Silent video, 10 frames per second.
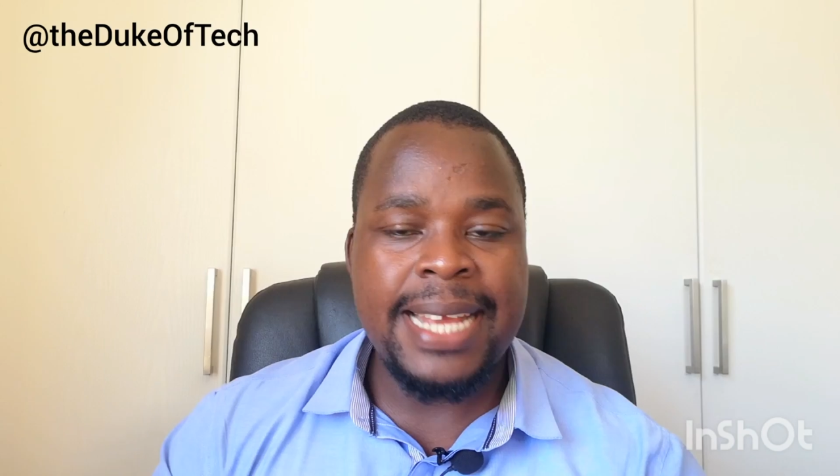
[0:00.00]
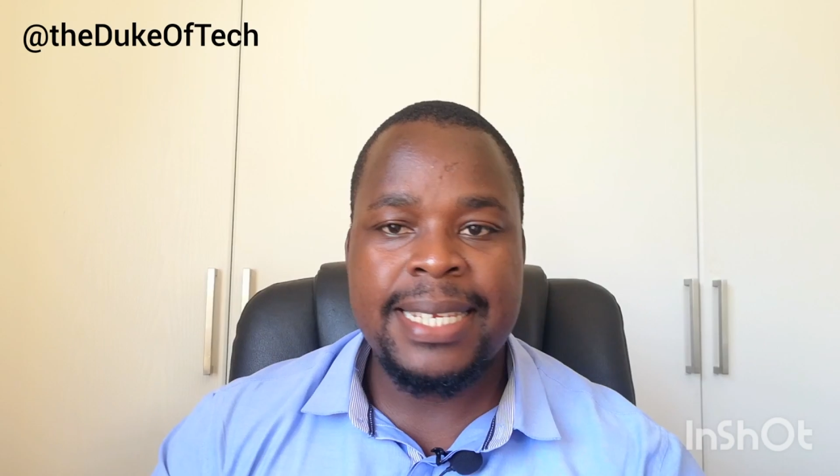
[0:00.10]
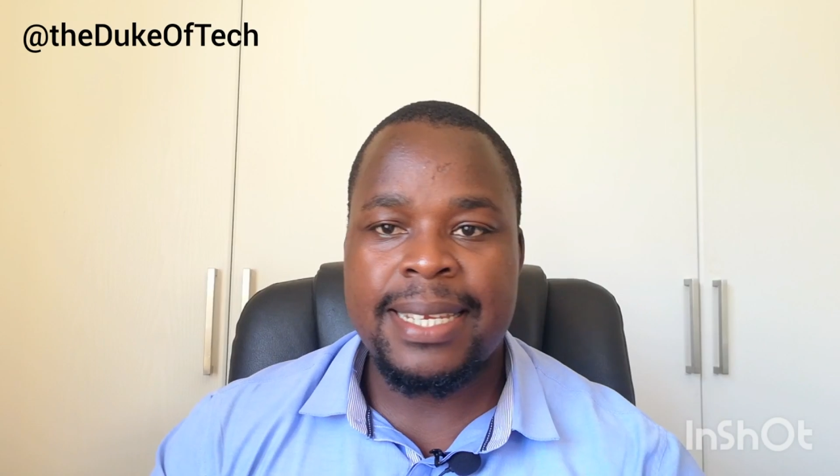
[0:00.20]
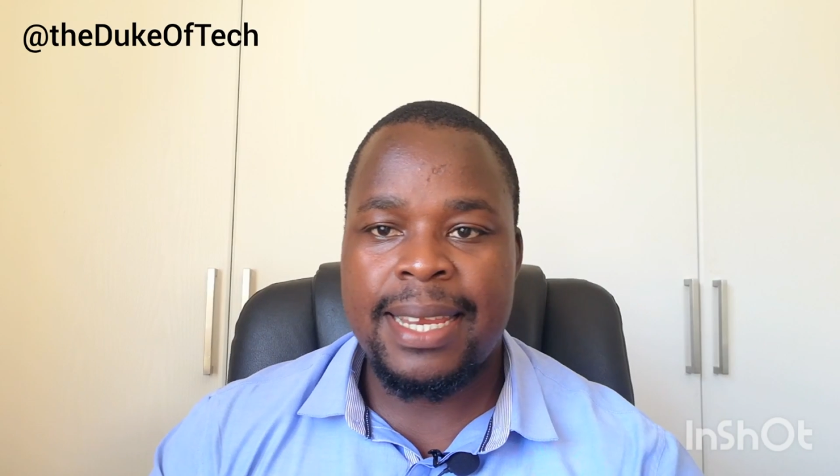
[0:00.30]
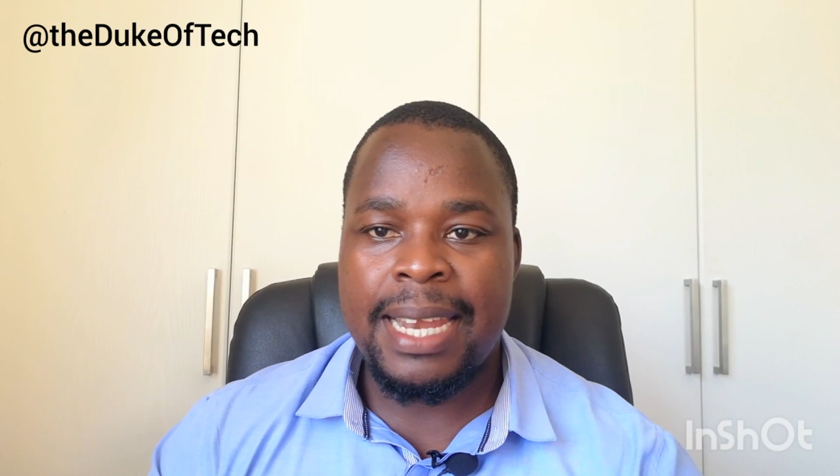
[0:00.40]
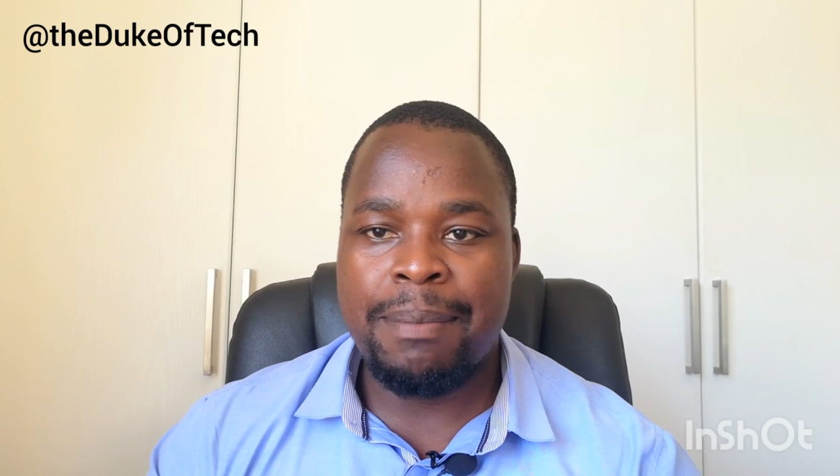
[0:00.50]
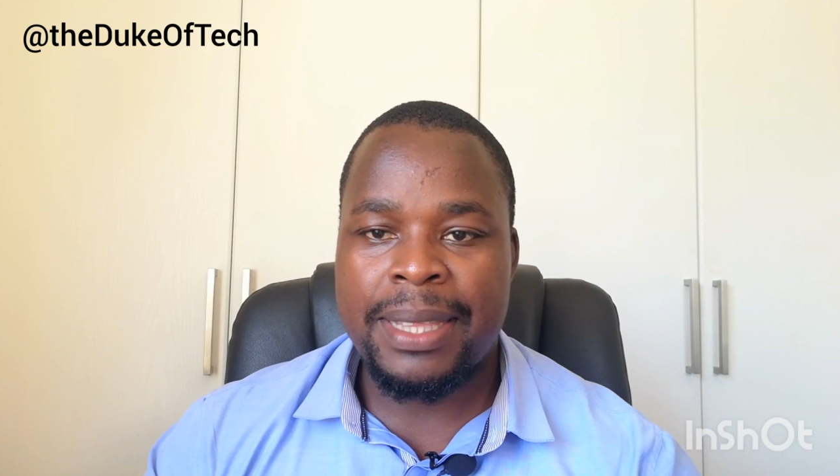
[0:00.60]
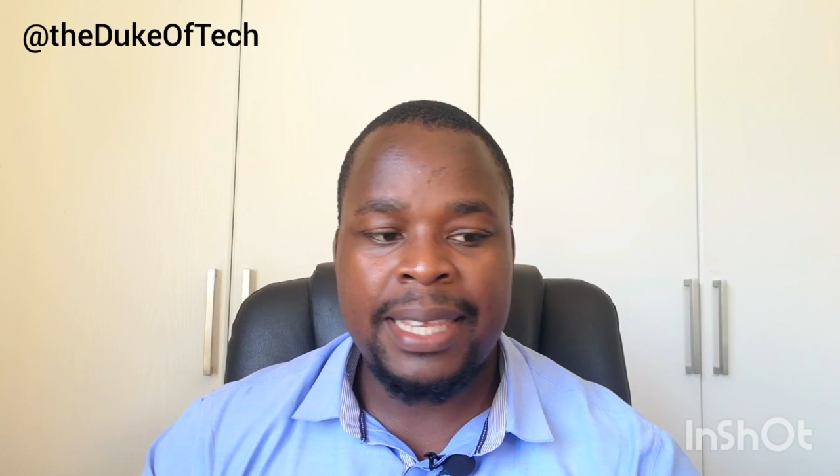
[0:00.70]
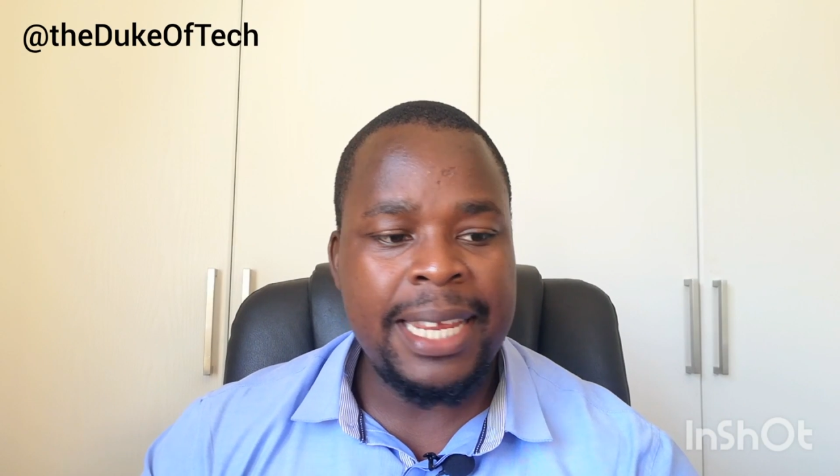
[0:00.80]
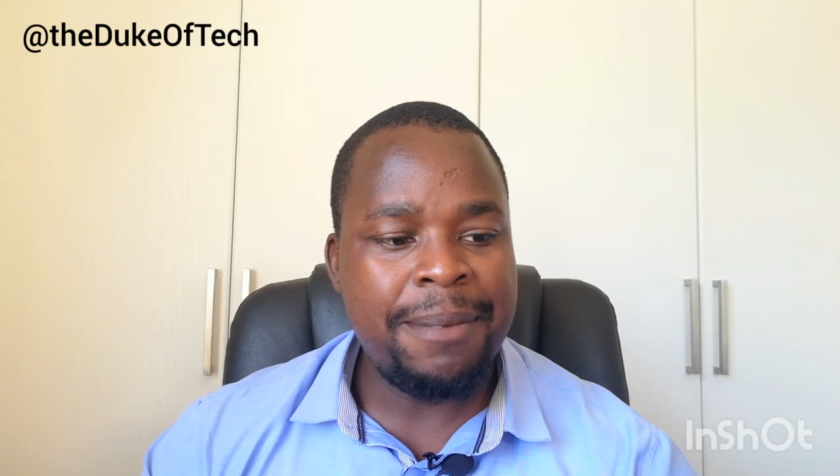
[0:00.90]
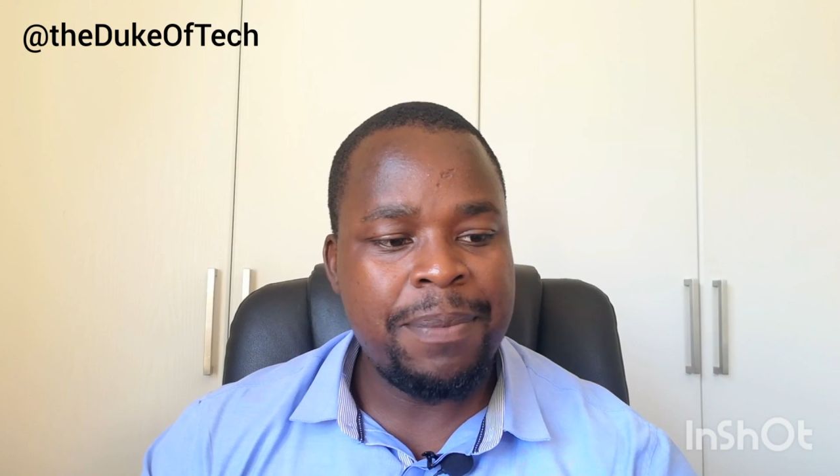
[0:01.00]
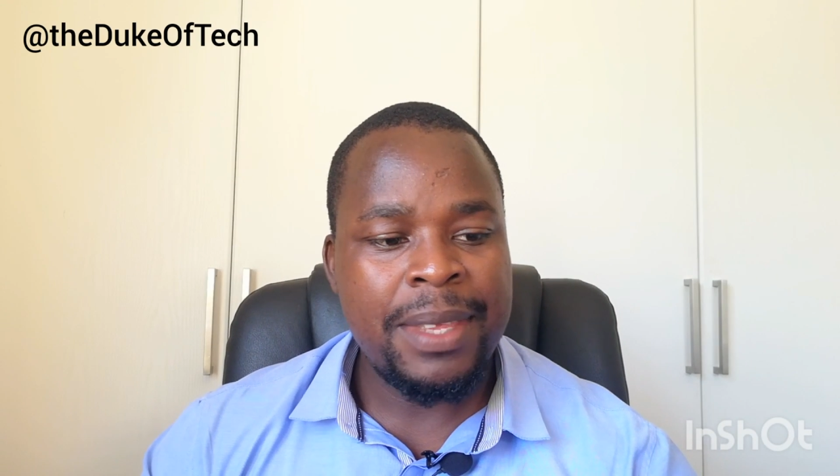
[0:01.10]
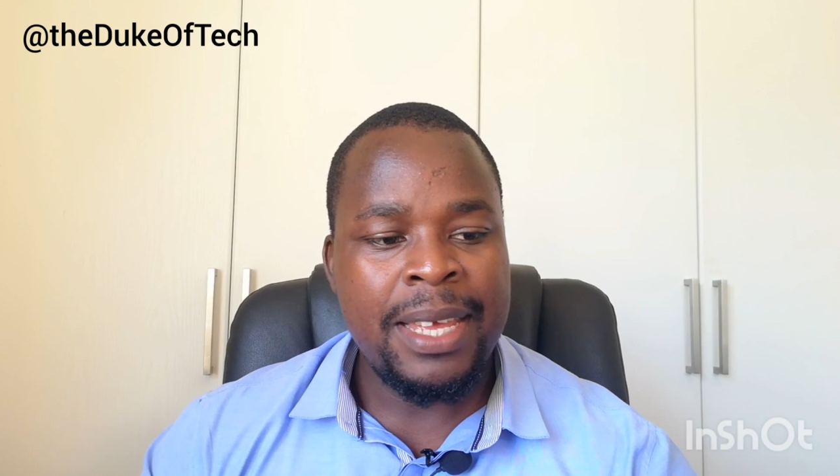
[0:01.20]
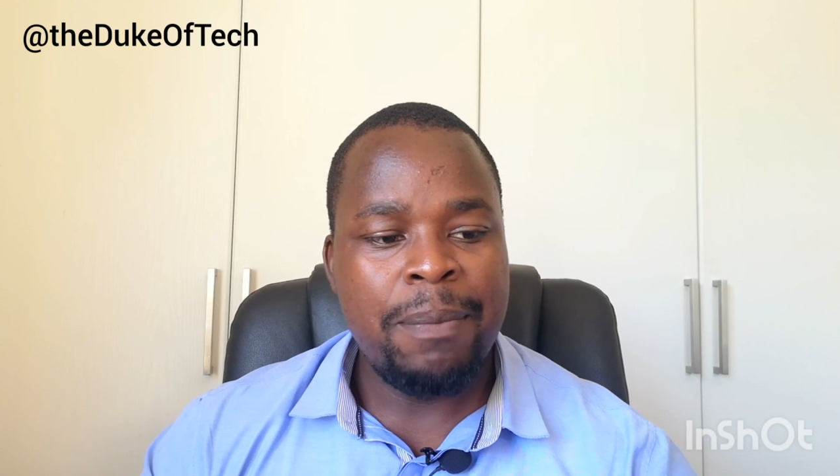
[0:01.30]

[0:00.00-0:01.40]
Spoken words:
And number three,